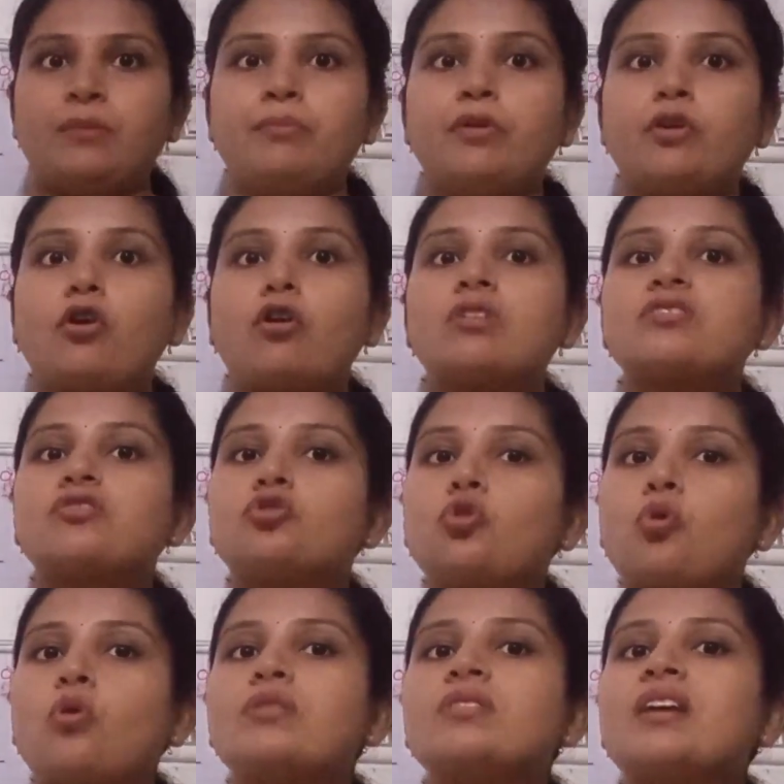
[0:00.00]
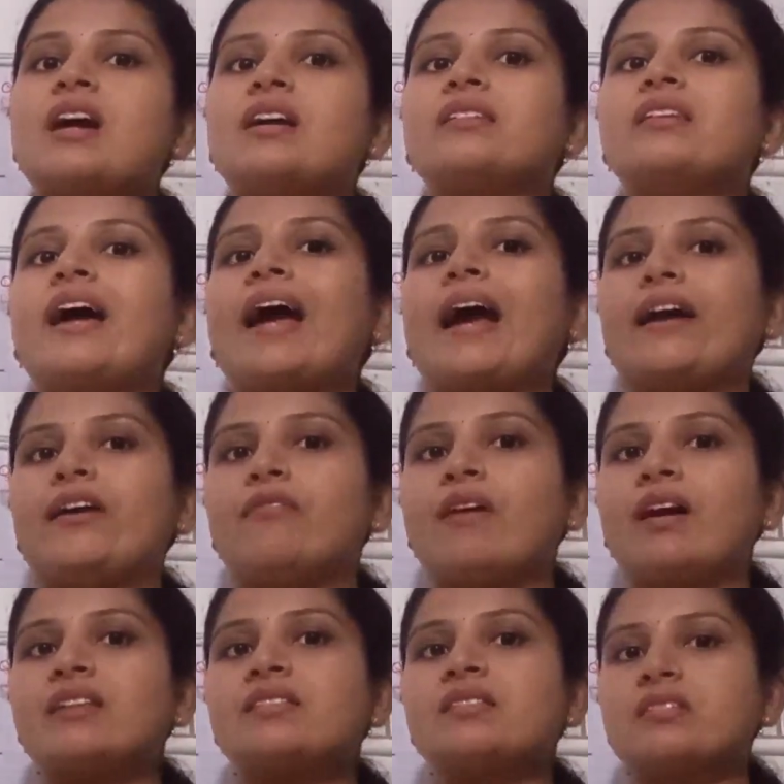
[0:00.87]
because those are the
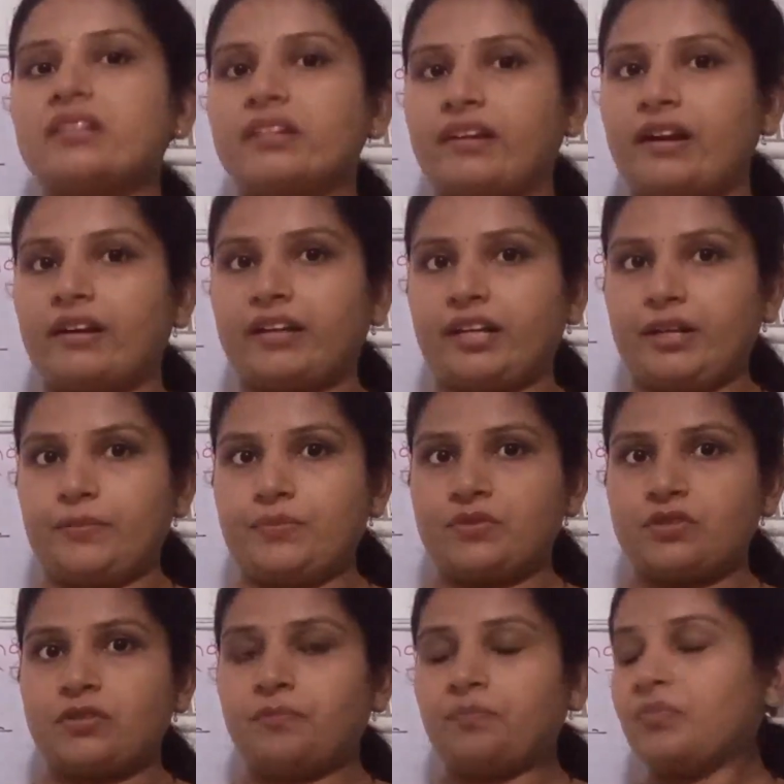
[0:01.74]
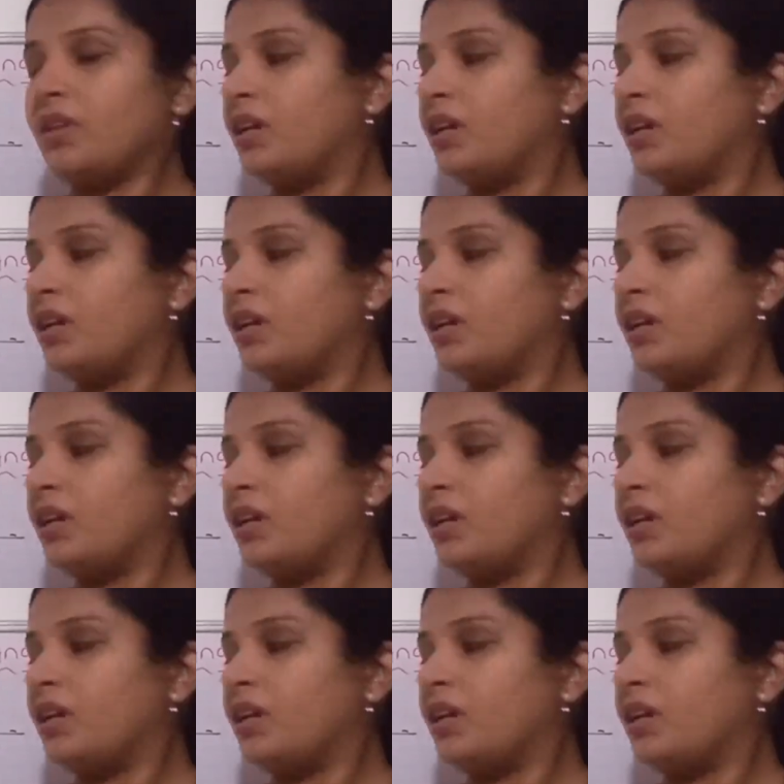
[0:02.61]
advanced data types.